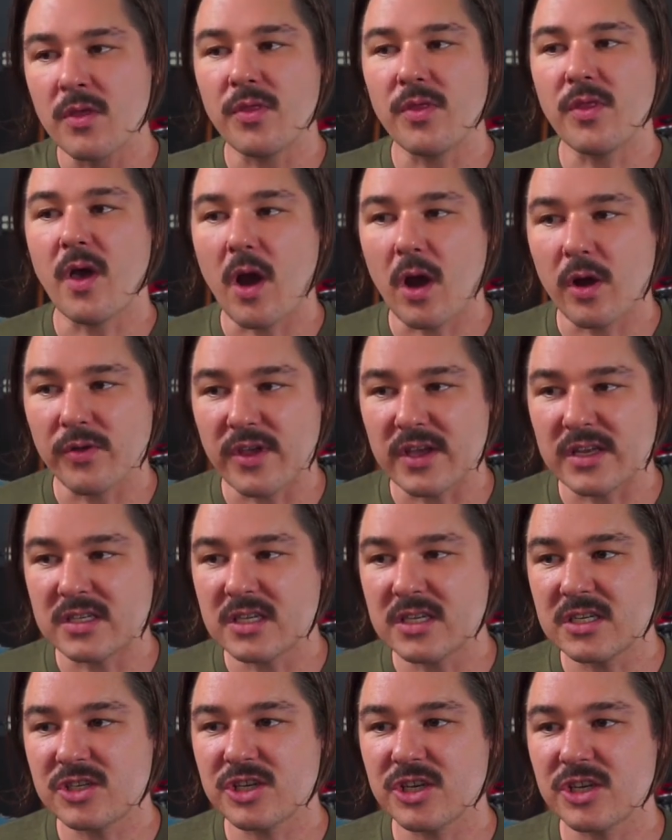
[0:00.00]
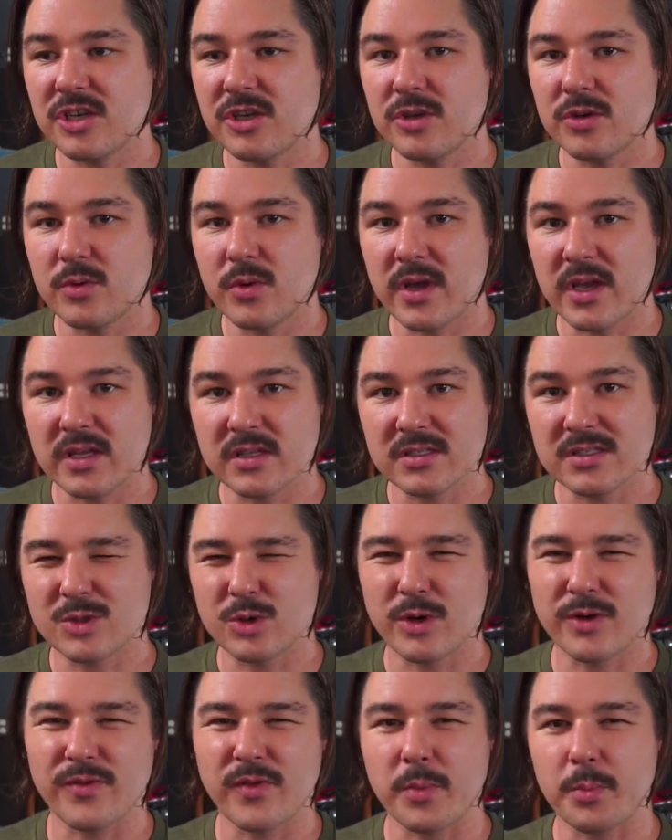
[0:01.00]
are they teaching you in sort
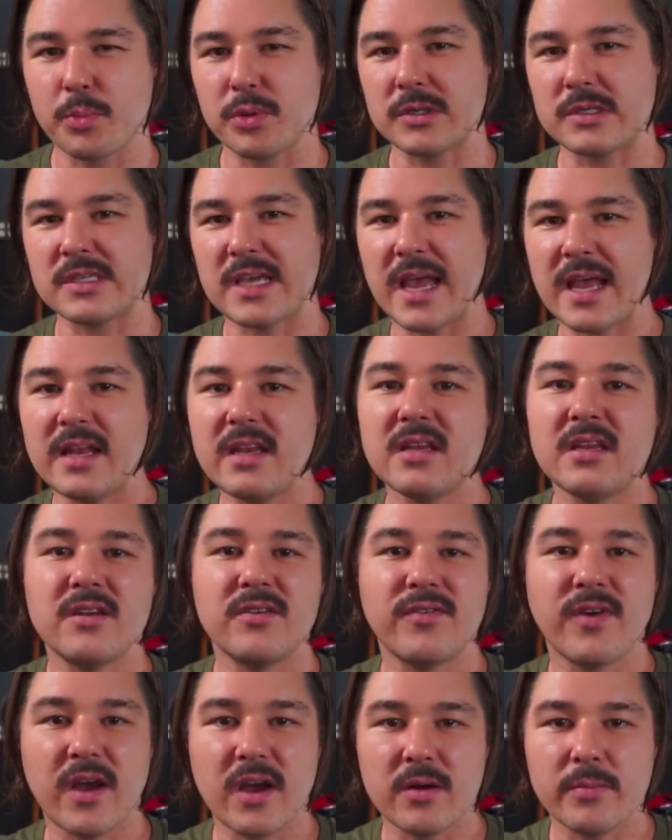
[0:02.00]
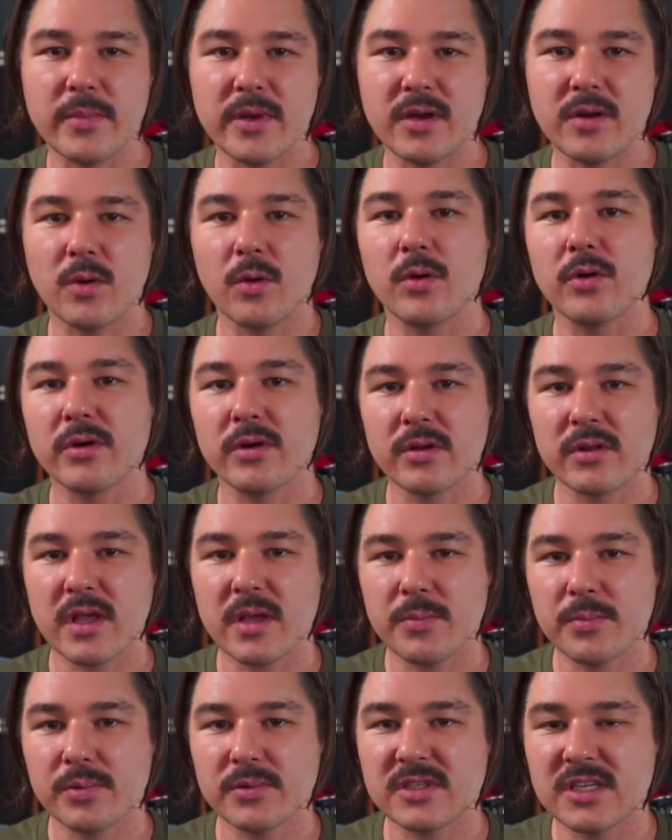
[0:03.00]
of a pretend environment, or are they
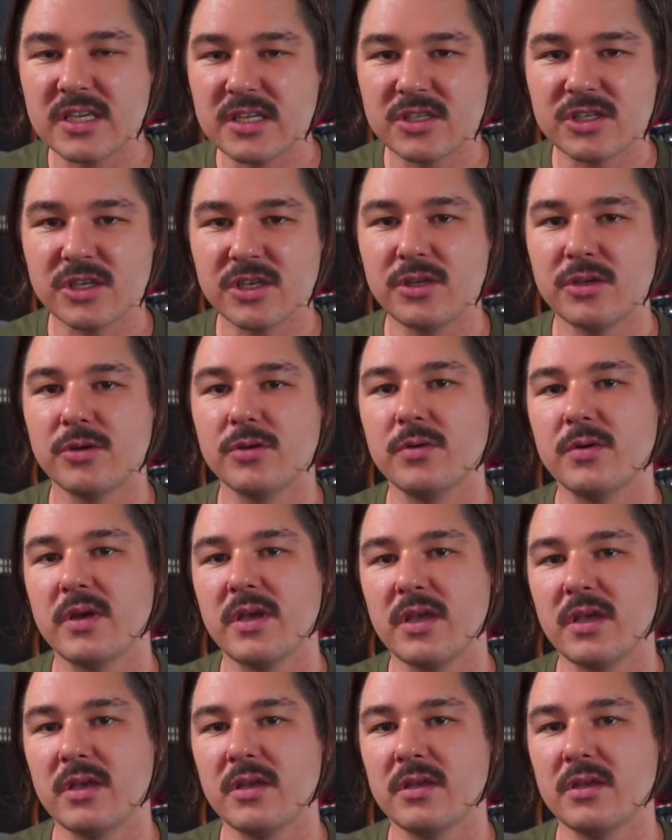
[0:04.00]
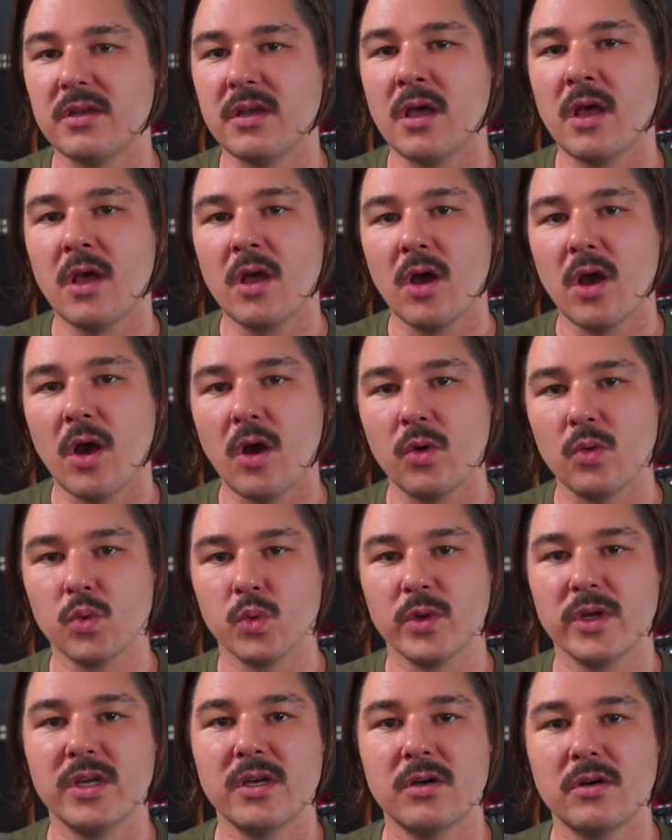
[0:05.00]
teaching you in a
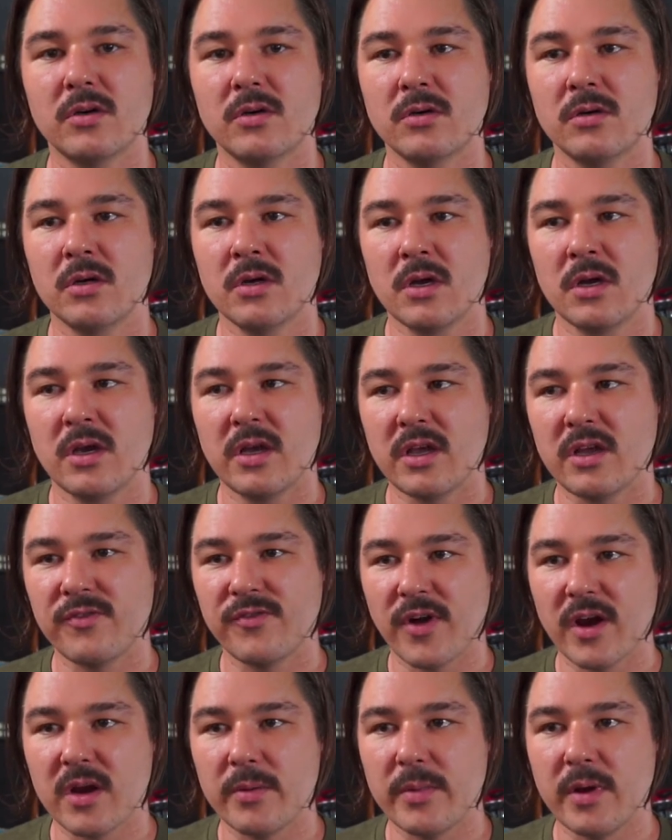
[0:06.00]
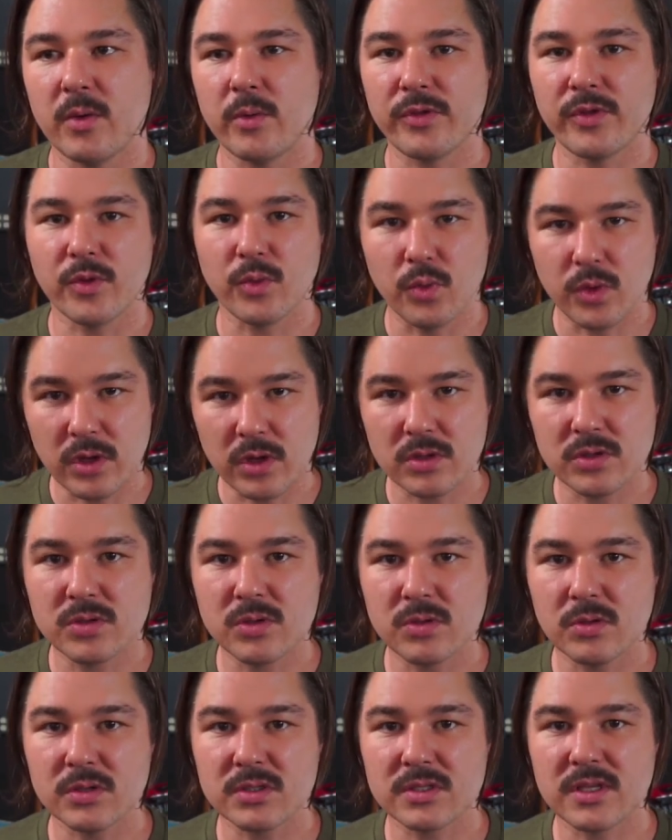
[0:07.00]
real environment with the real
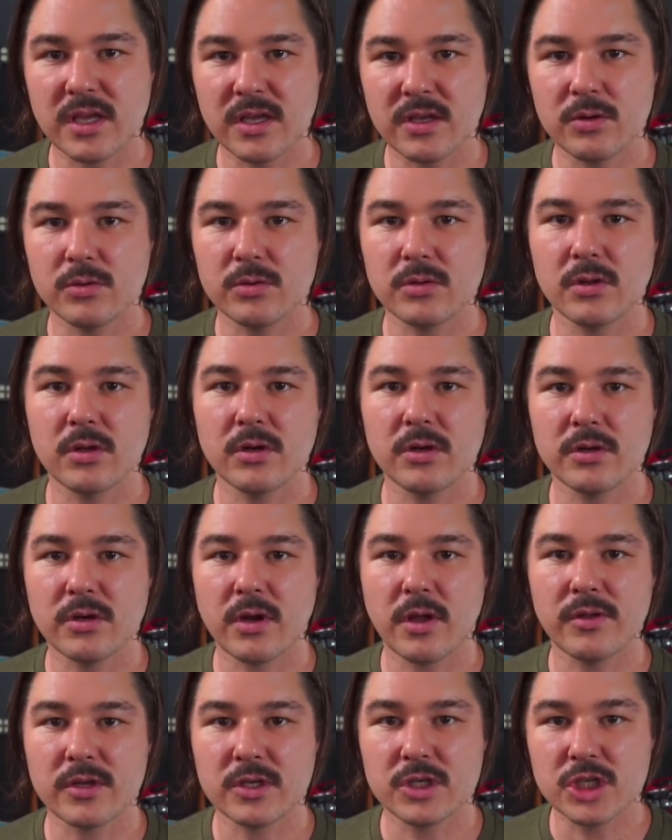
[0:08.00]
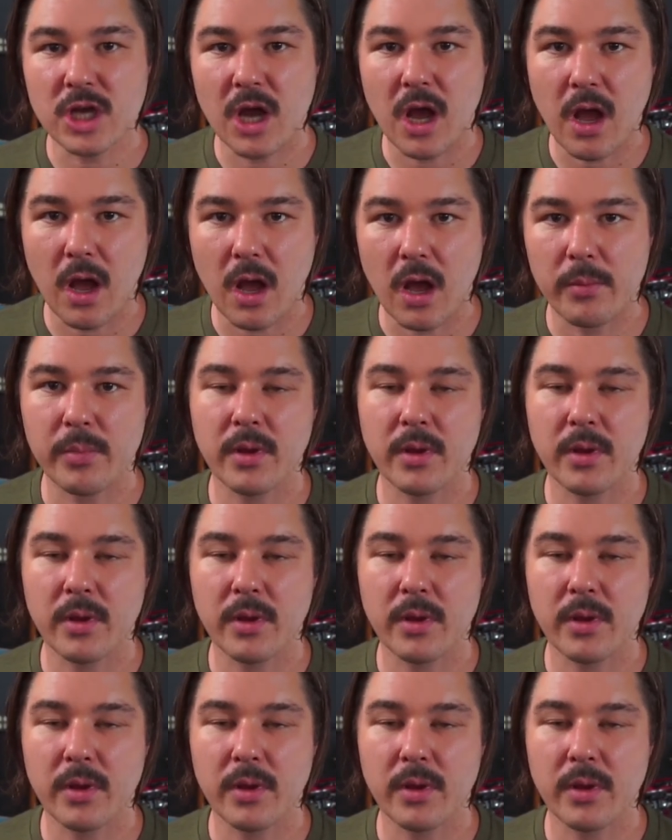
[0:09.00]
tools that you would learn on the job?